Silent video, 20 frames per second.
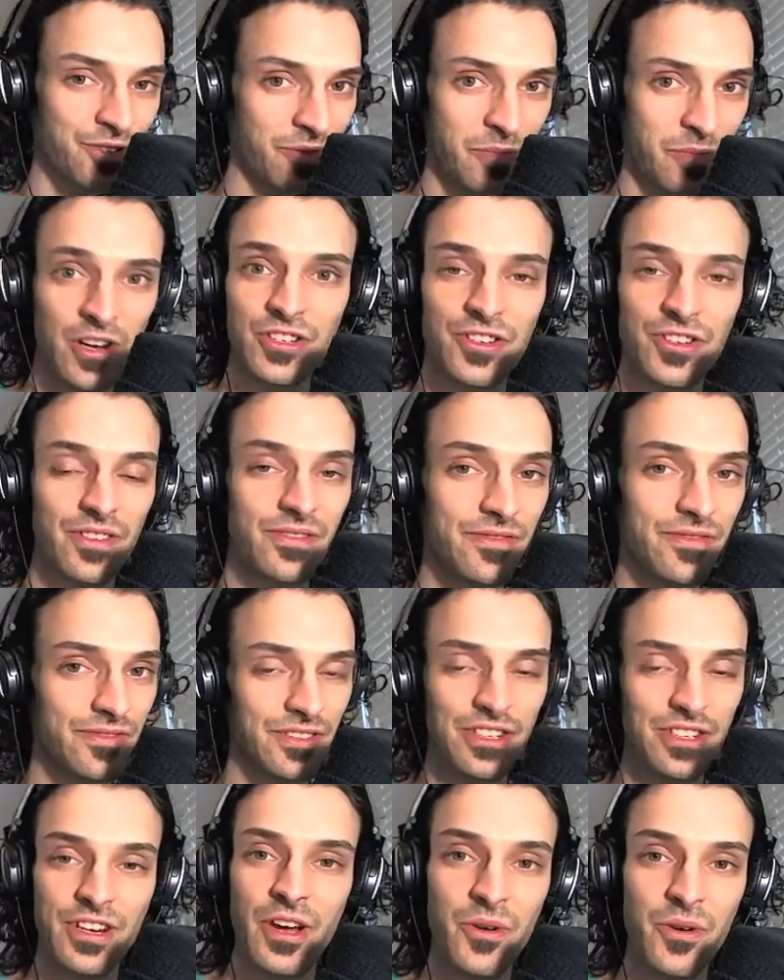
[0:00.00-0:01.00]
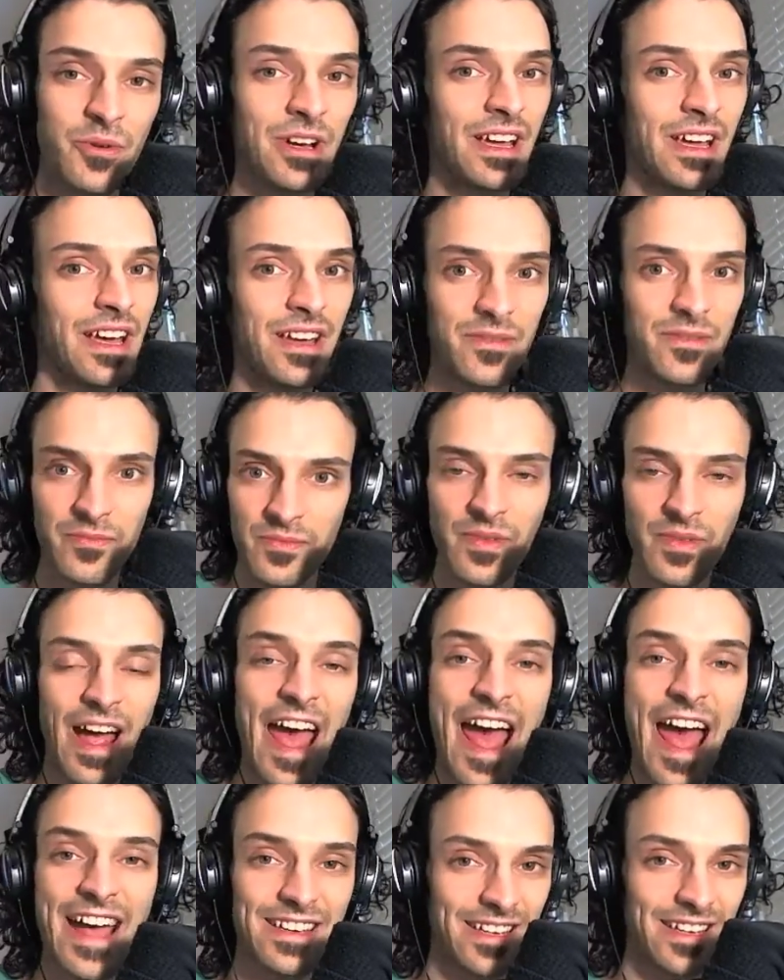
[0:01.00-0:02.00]
a bunch of, you know,
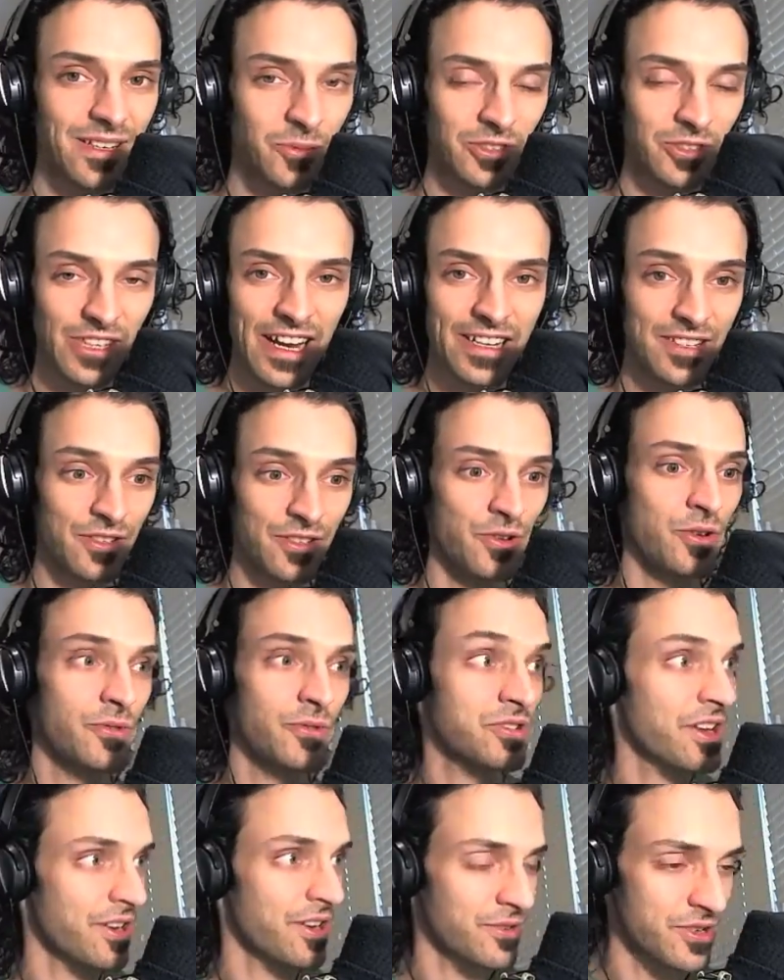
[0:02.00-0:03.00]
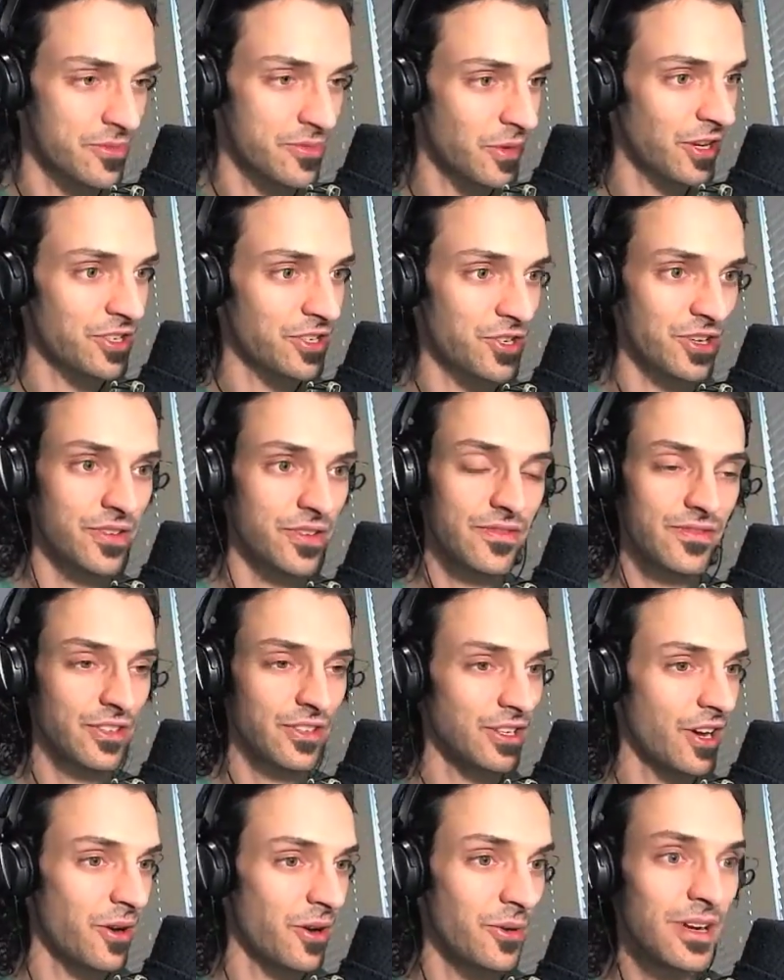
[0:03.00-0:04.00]
hacking related news. Here's a bunch of, you
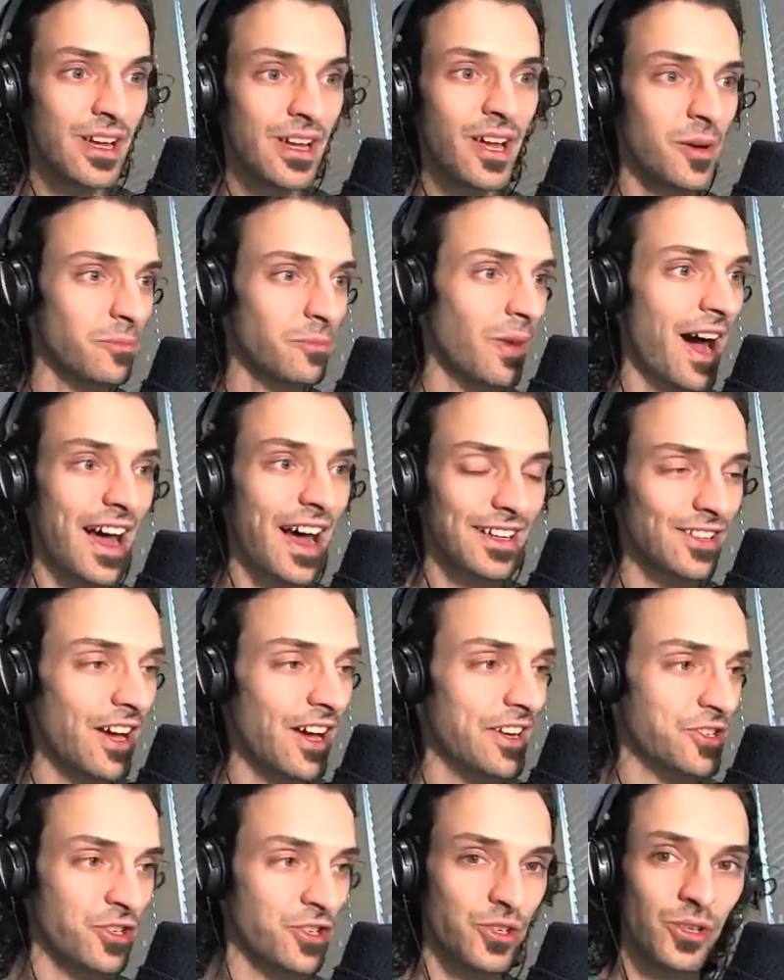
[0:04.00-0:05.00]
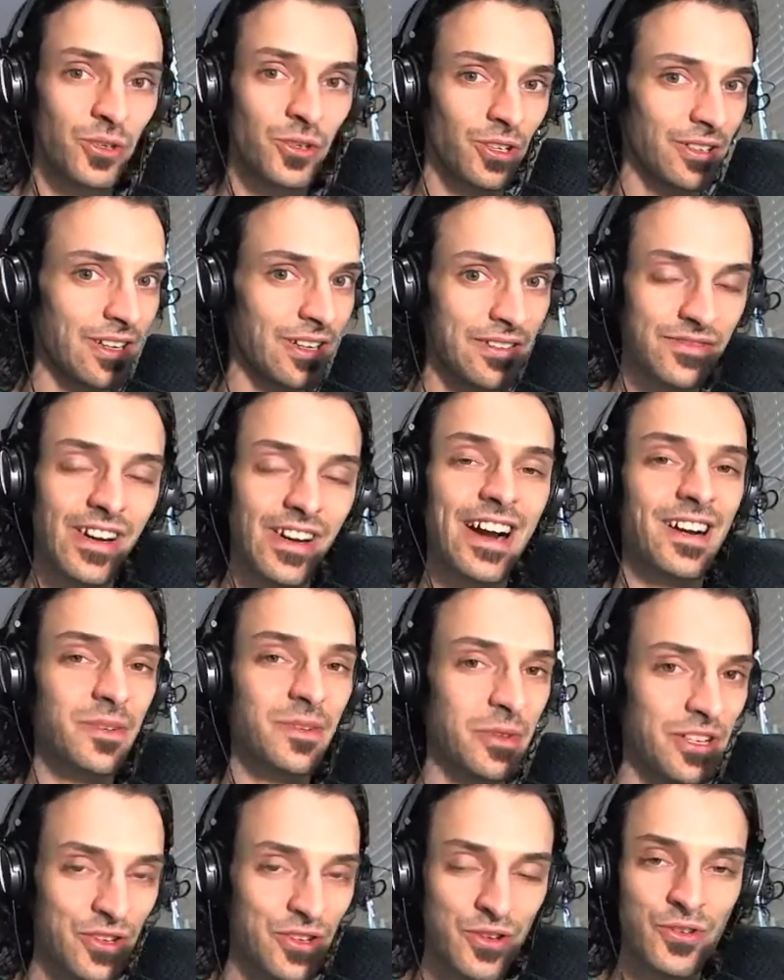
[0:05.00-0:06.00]
know, biological or
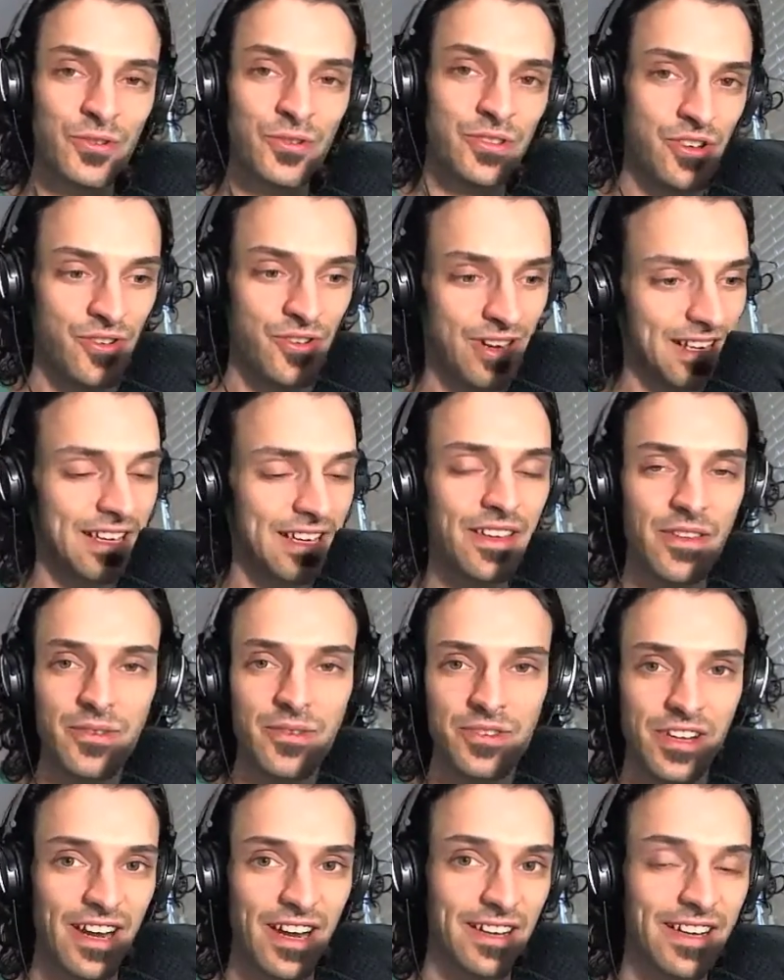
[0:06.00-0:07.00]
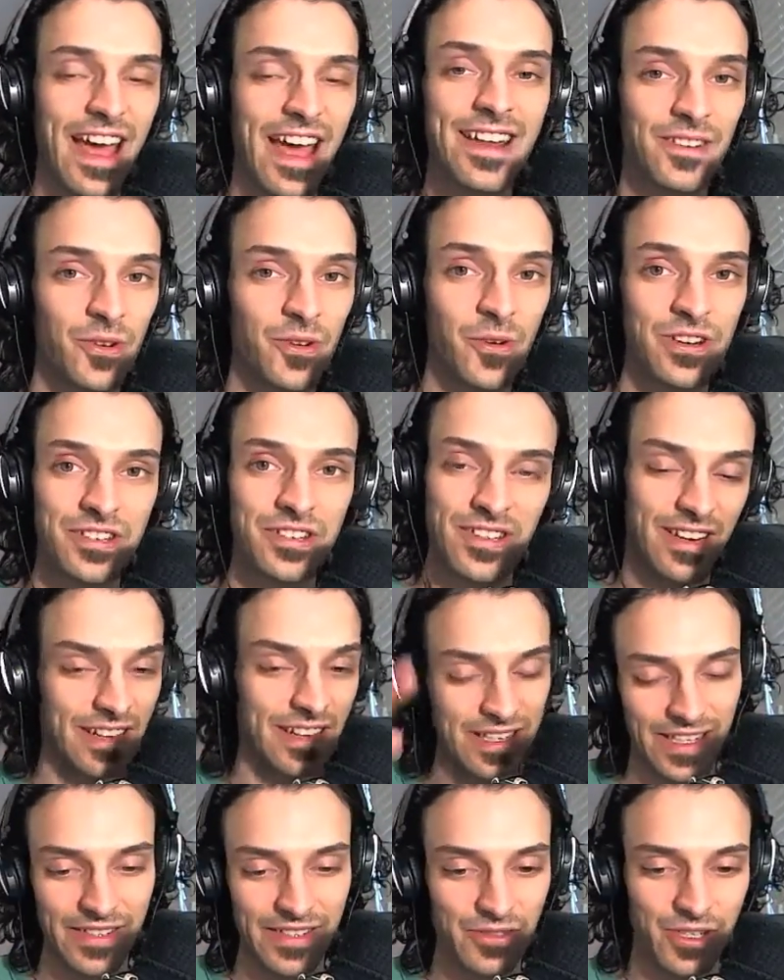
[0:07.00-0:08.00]
environment news or any of those kind of categories that I
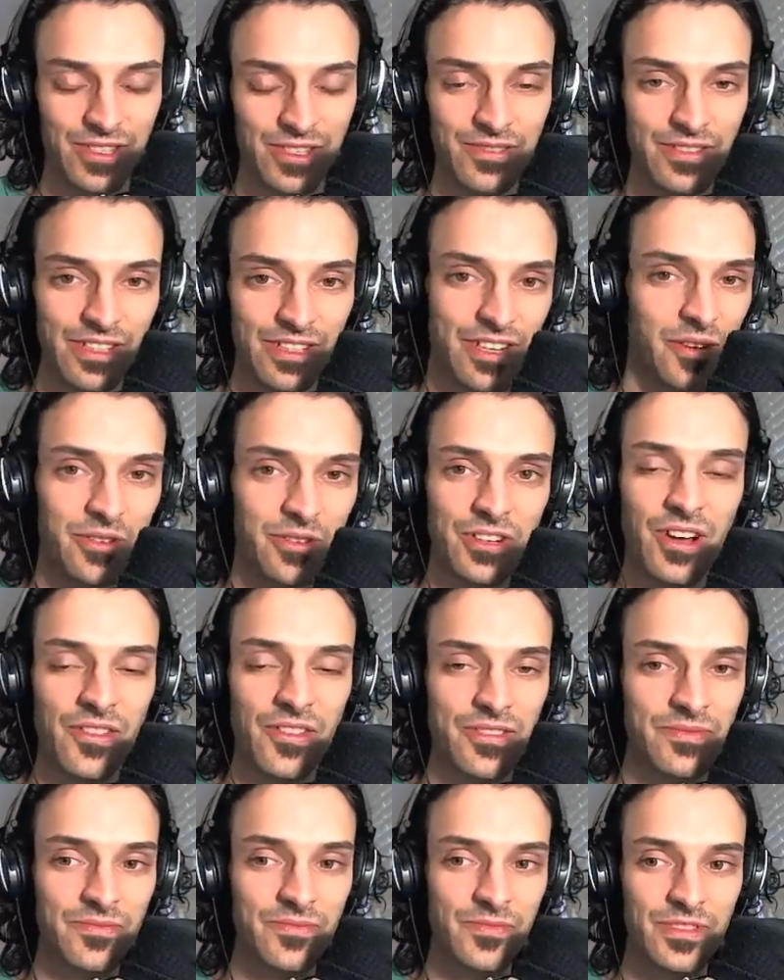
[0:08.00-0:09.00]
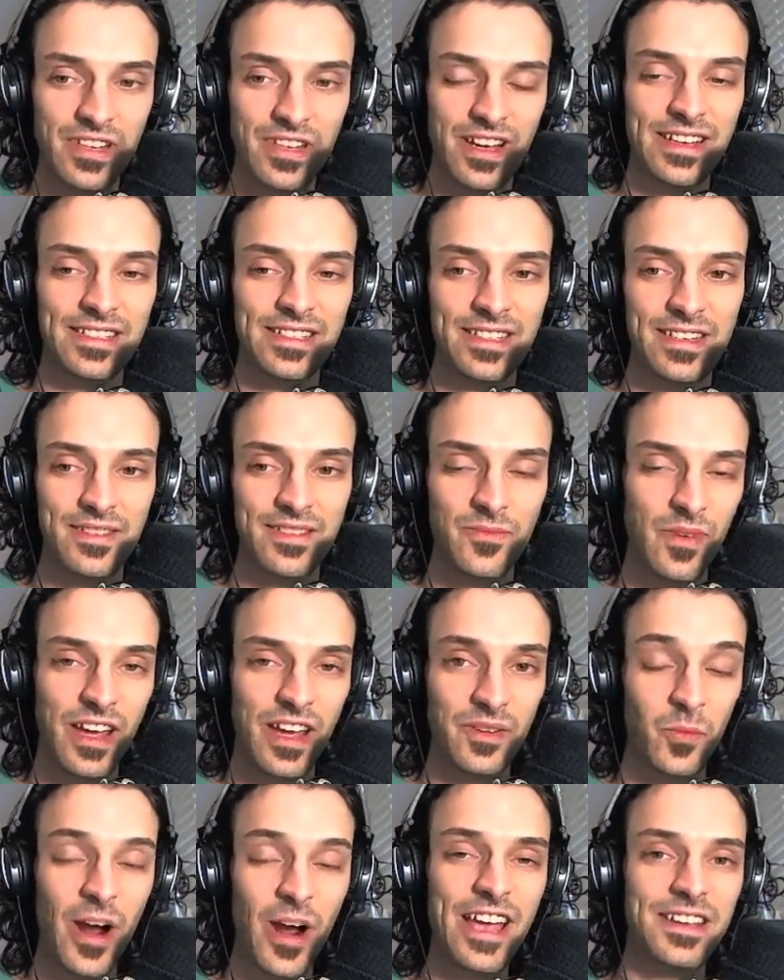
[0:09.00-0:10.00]
cover, you know, on all the sites and
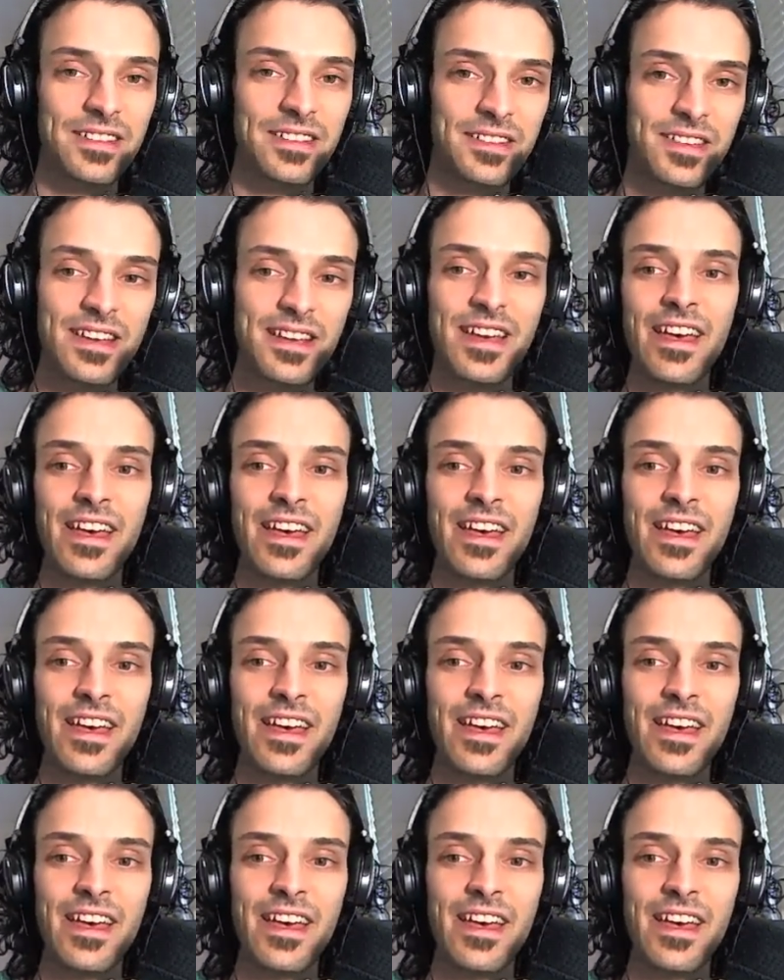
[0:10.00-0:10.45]
ways.